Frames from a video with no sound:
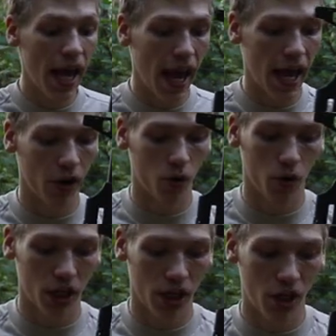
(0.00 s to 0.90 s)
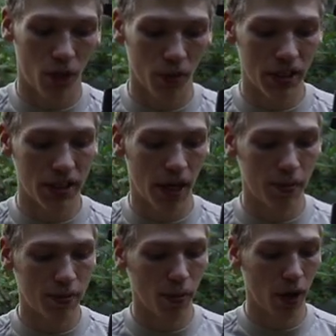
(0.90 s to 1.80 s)
and, or kind of not really
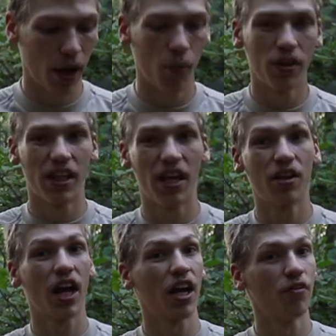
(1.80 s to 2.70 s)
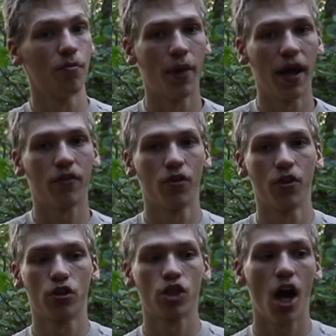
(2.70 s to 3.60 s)
setups, but what they kind of pick for
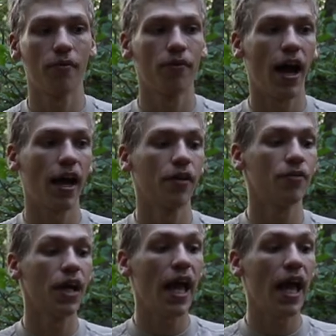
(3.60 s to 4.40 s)
their top five.